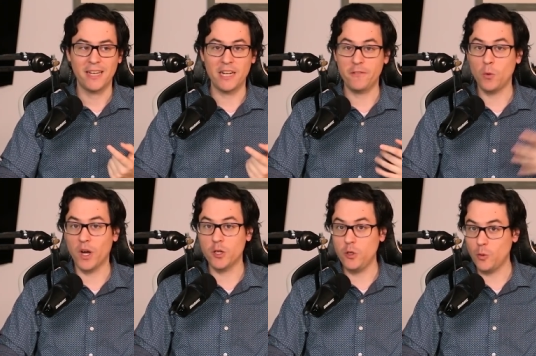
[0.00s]
And if you
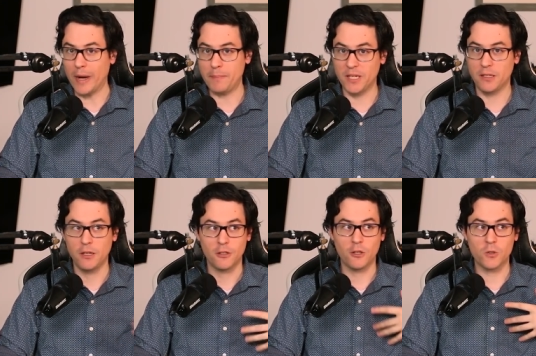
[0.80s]
want a new weapon,
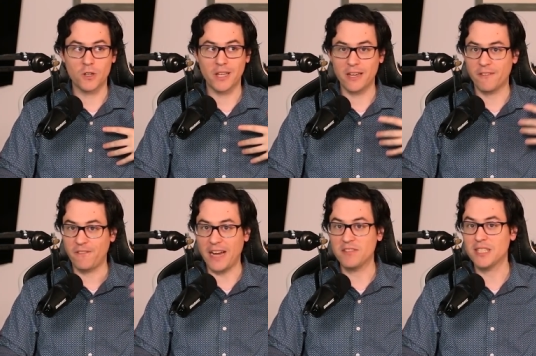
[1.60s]
those are like
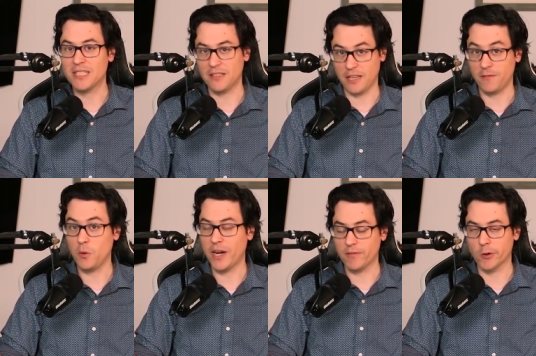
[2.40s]
five to six, like if
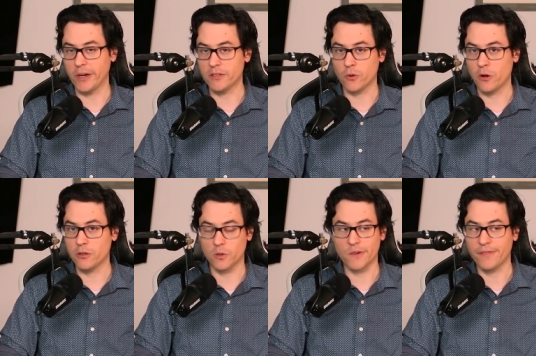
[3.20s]
you want to have a great
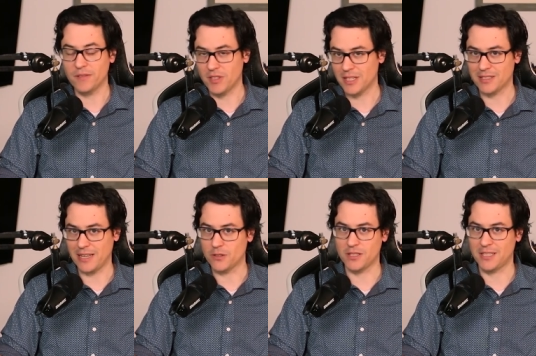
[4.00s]
sword, those are five to six
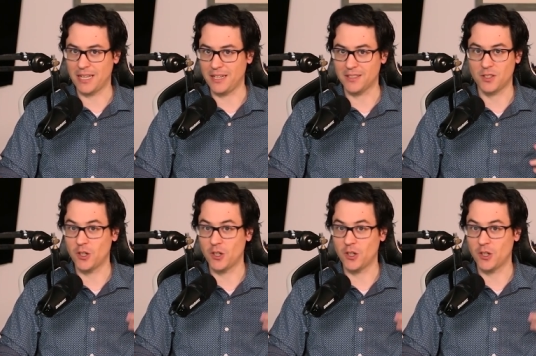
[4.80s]
thousand zennies.